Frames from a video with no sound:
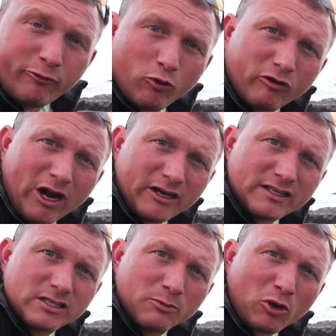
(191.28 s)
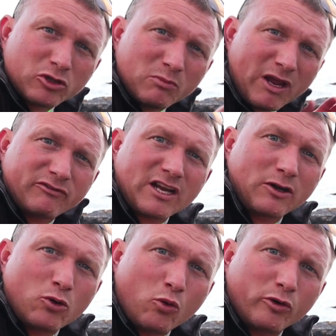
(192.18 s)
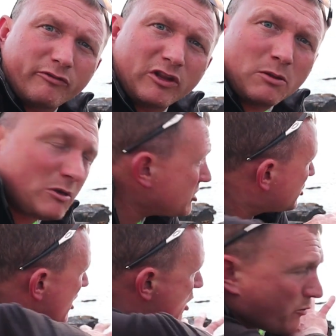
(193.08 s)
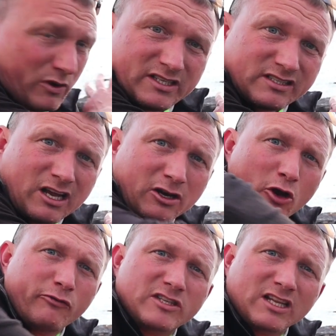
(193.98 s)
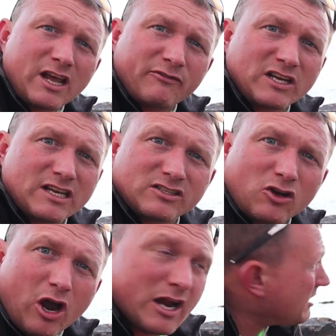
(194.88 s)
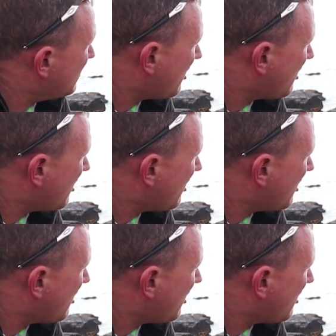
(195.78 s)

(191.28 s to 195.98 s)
foreground into the bottom left hand corner of the image, with the sun over to the left hand side and the